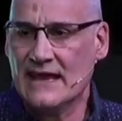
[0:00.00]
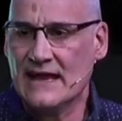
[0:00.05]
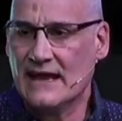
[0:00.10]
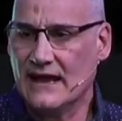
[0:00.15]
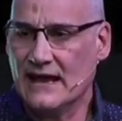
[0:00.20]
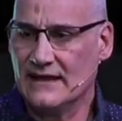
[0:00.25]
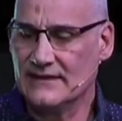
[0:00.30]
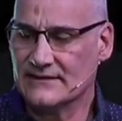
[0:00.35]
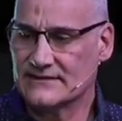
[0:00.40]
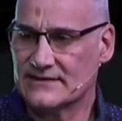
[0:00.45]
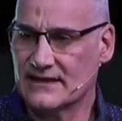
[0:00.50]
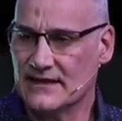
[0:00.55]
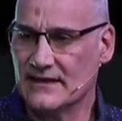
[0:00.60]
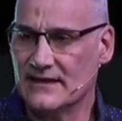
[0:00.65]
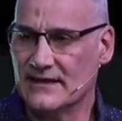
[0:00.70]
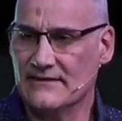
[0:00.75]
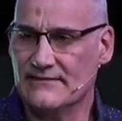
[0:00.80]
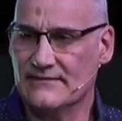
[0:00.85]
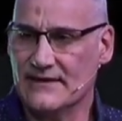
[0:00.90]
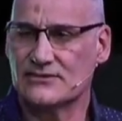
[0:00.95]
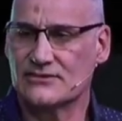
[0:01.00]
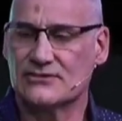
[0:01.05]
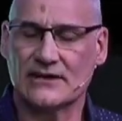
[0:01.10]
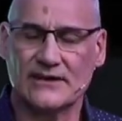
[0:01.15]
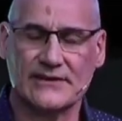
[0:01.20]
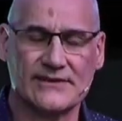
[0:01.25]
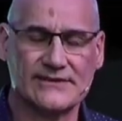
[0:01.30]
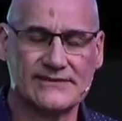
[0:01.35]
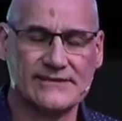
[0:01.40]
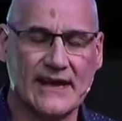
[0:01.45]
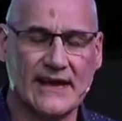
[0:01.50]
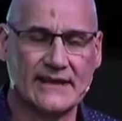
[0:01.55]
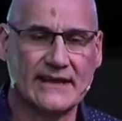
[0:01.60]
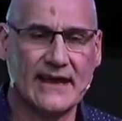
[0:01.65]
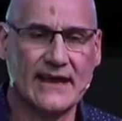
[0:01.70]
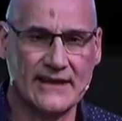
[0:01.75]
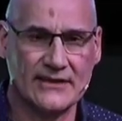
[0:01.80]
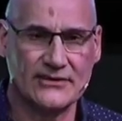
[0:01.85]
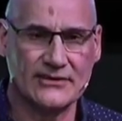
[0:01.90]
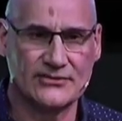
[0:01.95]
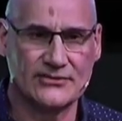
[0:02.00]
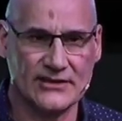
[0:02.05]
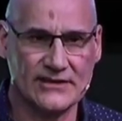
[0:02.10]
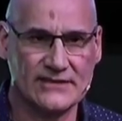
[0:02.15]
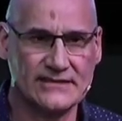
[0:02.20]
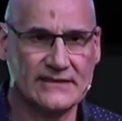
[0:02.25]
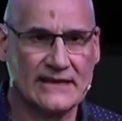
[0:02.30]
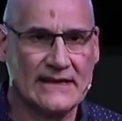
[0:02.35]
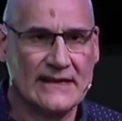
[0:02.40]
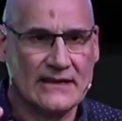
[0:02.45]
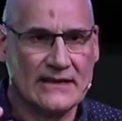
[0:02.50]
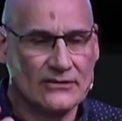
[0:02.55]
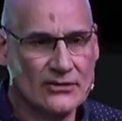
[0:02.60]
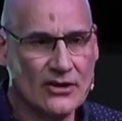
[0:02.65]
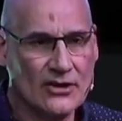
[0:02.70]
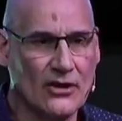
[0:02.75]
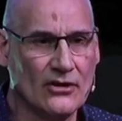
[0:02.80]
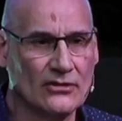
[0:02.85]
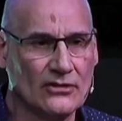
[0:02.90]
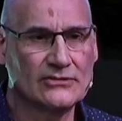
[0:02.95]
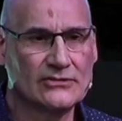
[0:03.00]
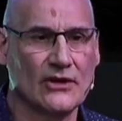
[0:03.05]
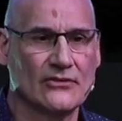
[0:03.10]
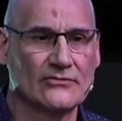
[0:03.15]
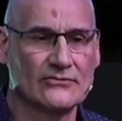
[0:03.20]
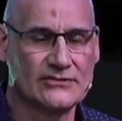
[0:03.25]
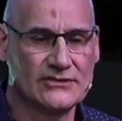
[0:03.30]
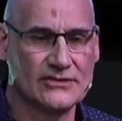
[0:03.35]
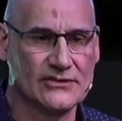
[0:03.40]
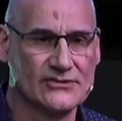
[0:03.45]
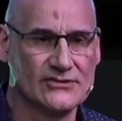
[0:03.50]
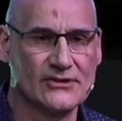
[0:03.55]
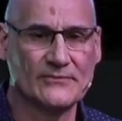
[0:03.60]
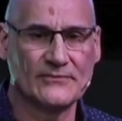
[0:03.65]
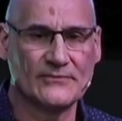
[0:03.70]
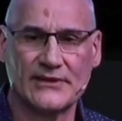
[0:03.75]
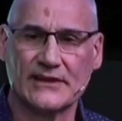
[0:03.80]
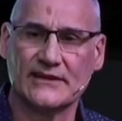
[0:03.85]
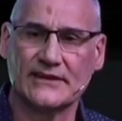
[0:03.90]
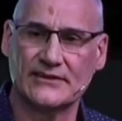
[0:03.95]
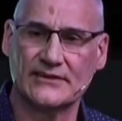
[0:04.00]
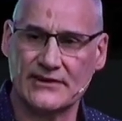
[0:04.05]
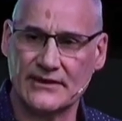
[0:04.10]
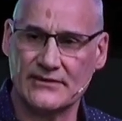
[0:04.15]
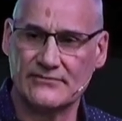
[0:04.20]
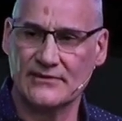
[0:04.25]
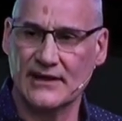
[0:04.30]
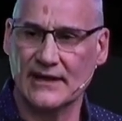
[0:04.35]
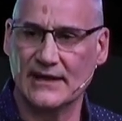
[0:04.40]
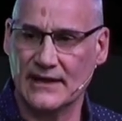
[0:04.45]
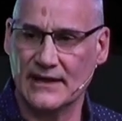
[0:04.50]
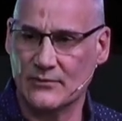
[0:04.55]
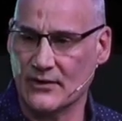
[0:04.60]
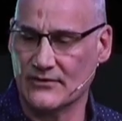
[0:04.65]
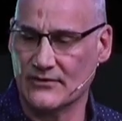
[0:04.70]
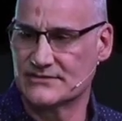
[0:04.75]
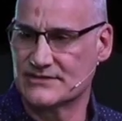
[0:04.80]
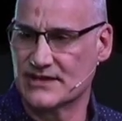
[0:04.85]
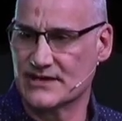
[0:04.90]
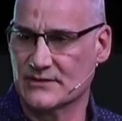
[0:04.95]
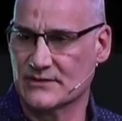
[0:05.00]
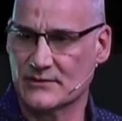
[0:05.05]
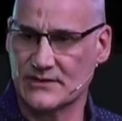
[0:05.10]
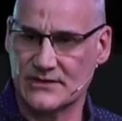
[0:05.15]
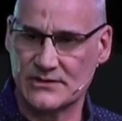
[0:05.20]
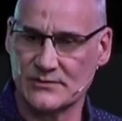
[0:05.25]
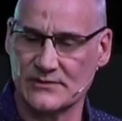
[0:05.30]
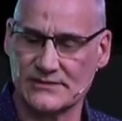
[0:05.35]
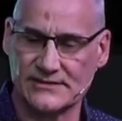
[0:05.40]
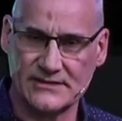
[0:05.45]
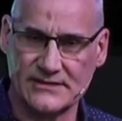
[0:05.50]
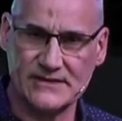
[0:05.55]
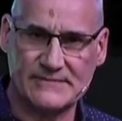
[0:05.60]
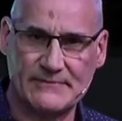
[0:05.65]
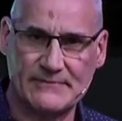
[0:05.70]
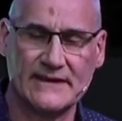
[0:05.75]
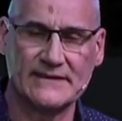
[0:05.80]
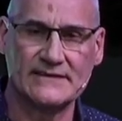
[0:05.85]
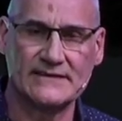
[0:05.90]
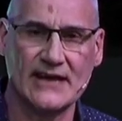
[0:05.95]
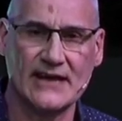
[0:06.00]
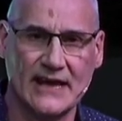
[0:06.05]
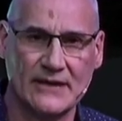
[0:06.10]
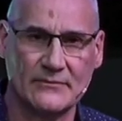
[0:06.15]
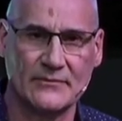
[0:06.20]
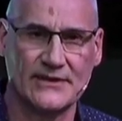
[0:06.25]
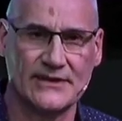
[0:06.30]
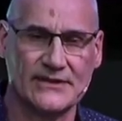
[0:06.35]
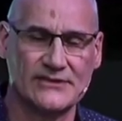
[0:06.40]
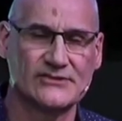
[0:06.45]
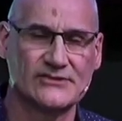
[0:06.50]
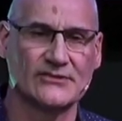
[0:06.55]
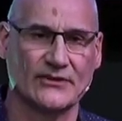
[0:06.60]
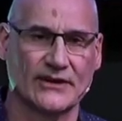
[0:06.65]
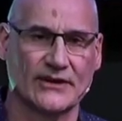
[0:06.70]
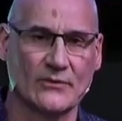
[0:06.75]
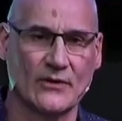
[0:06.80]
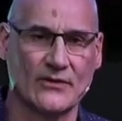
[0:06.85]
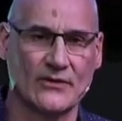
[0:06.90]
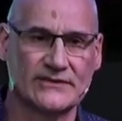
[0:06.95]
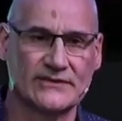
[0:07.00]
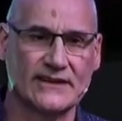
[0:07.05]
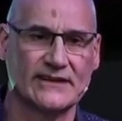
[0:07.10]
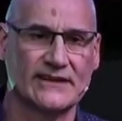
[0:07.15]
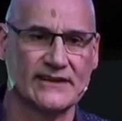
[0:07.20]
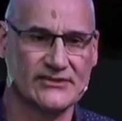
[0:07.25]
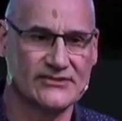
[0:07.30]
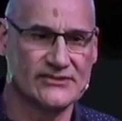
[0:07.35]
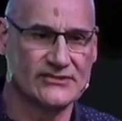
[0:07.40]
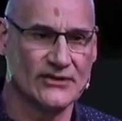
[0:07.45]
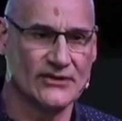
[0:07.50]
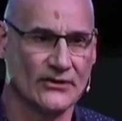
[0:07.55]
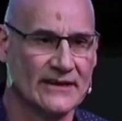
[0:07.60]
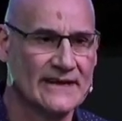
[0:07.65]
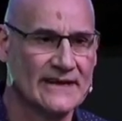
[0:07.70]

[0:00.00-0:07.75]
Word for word: And uh, eventually the psychiatrist caught on to something that he really wanted, which was to spend time with his son. He wanted his son